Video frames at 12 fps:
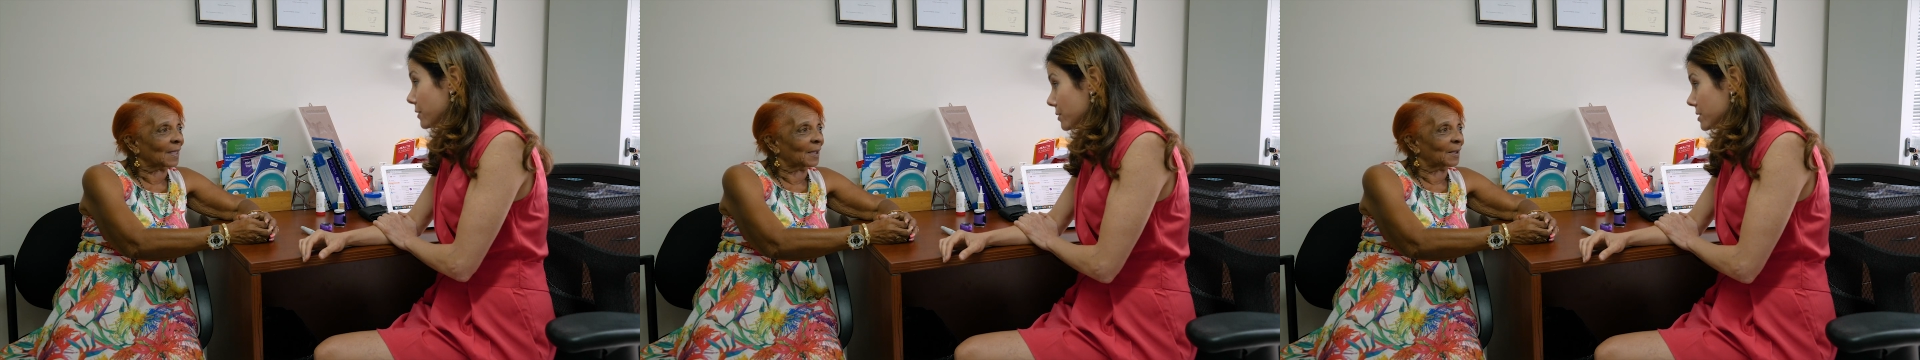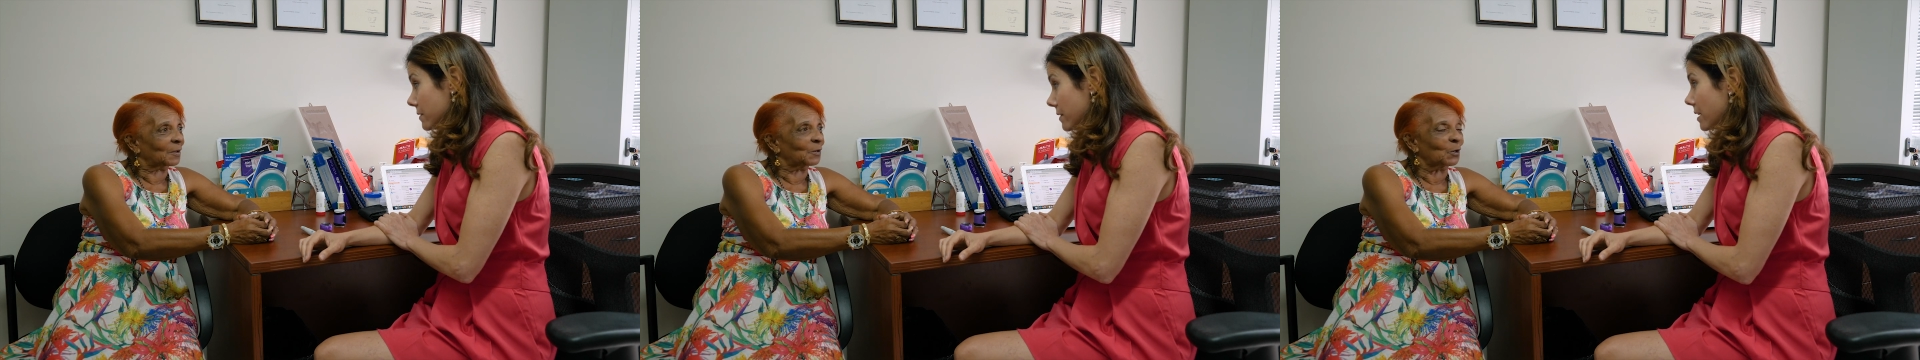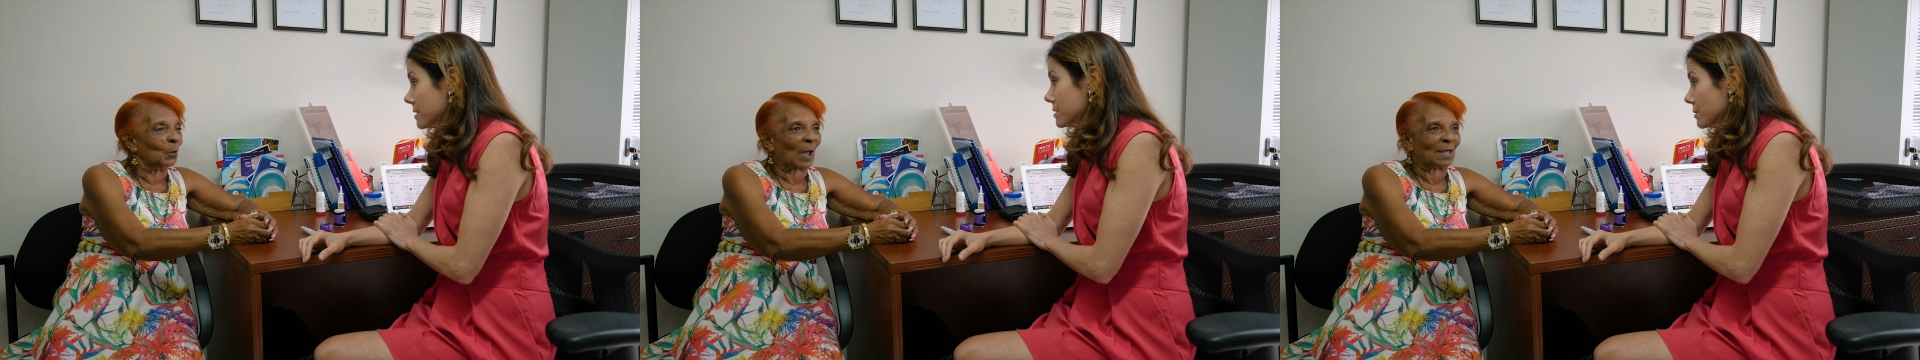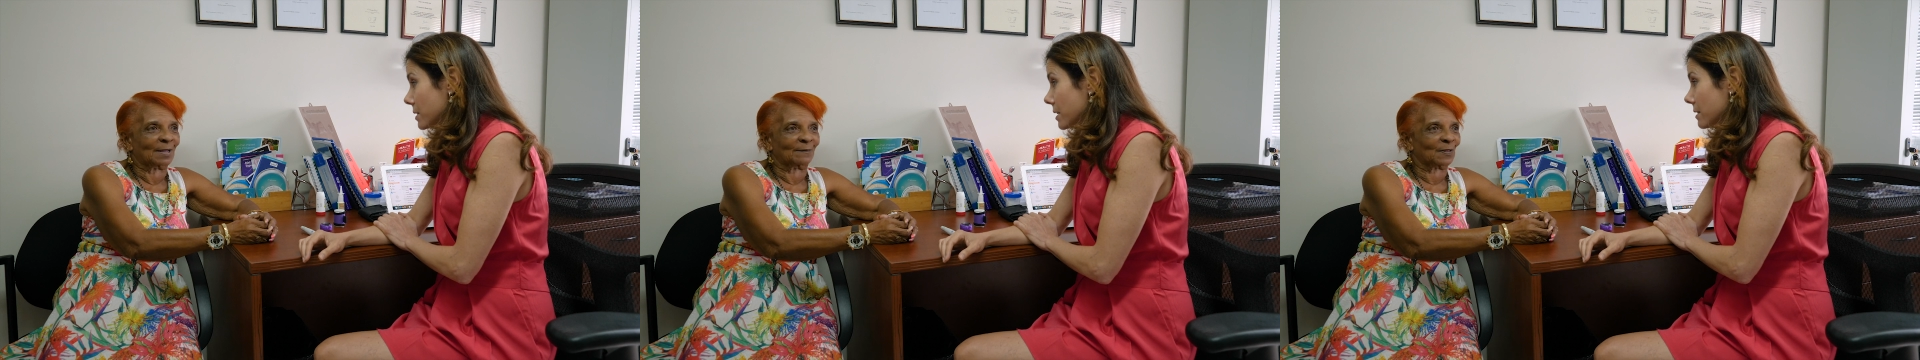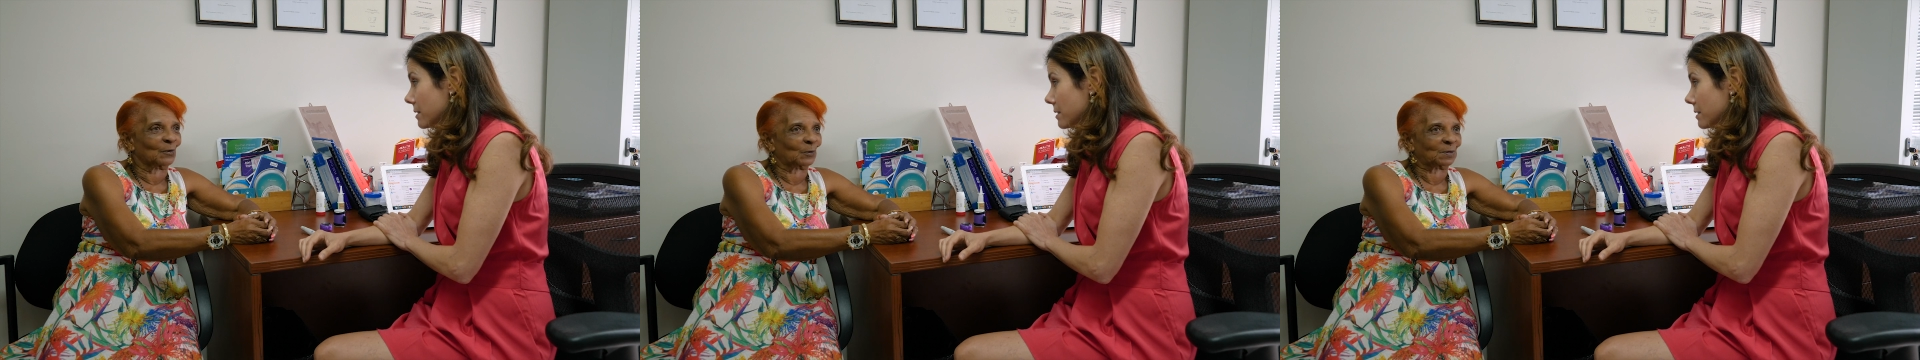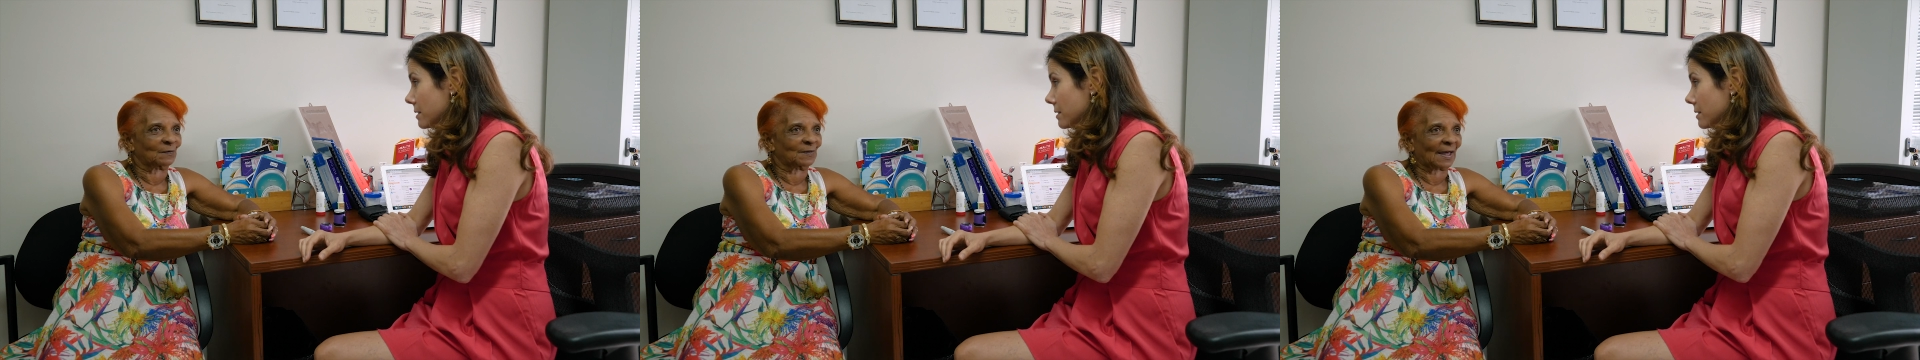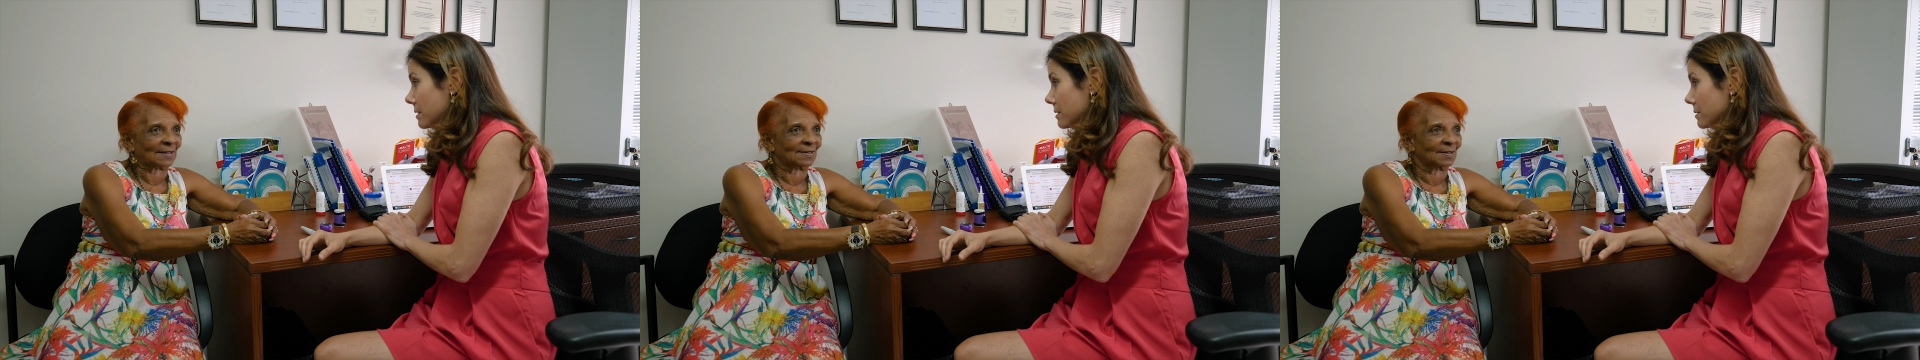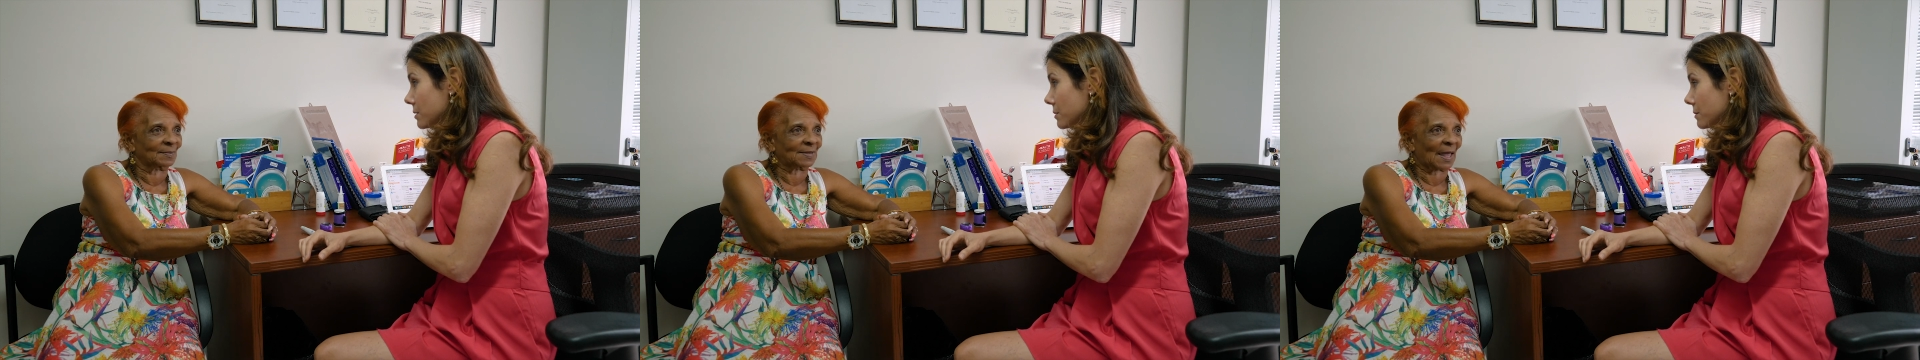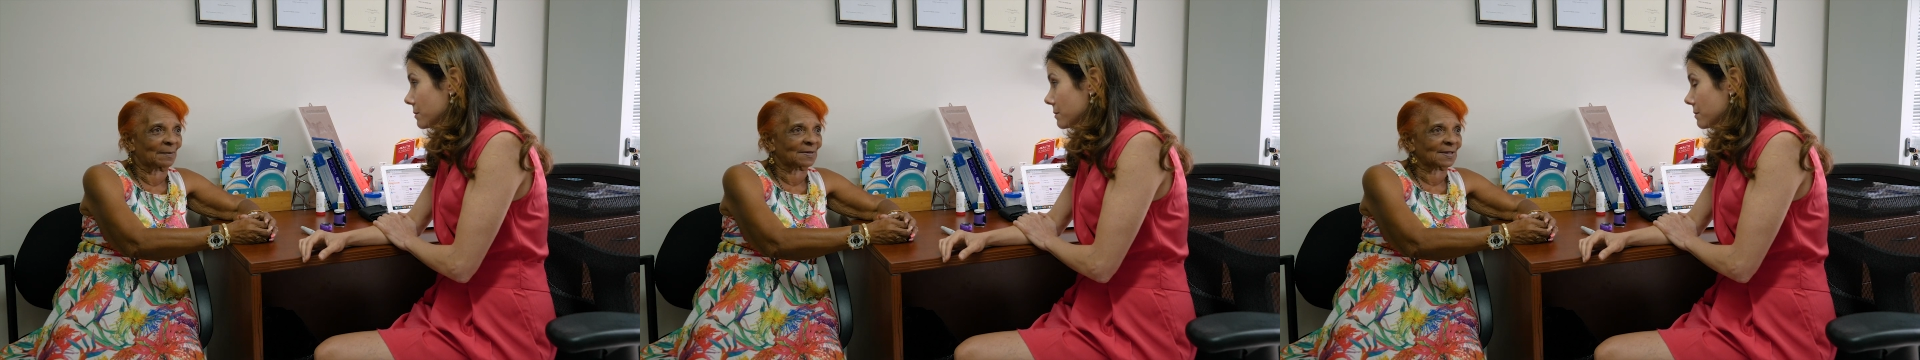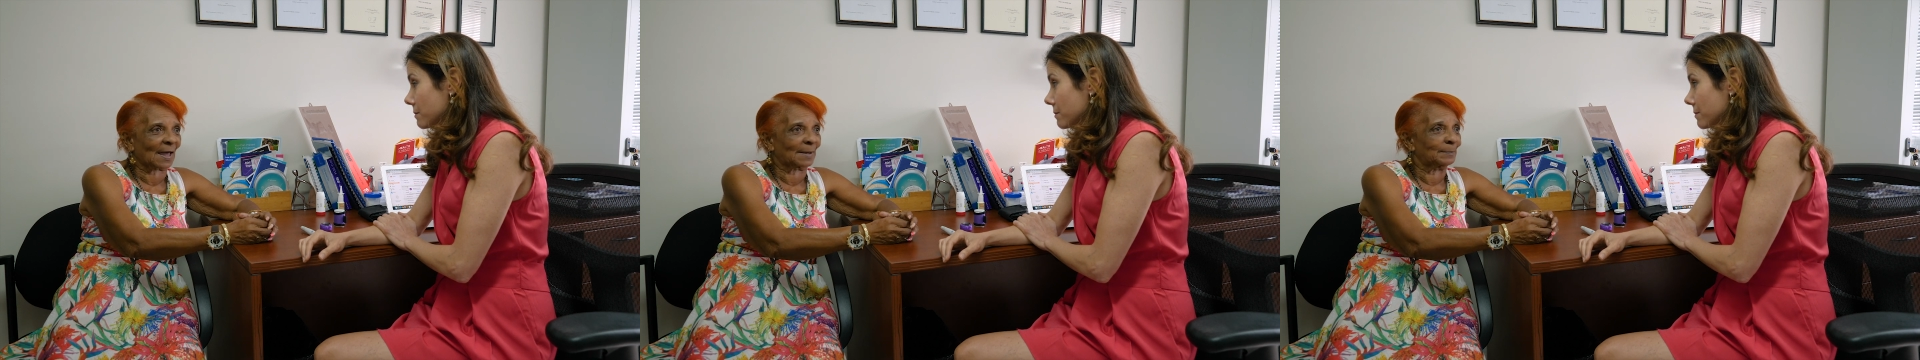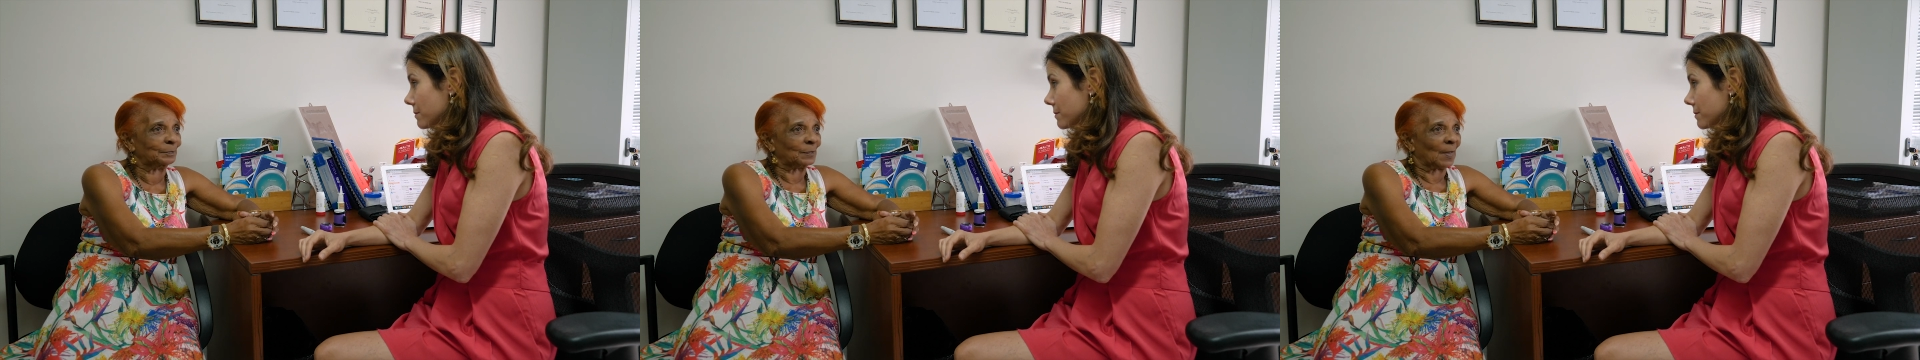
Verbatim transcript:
Speaker 1: thought of that? No, I okay. never thought of that. Sometimes no. I,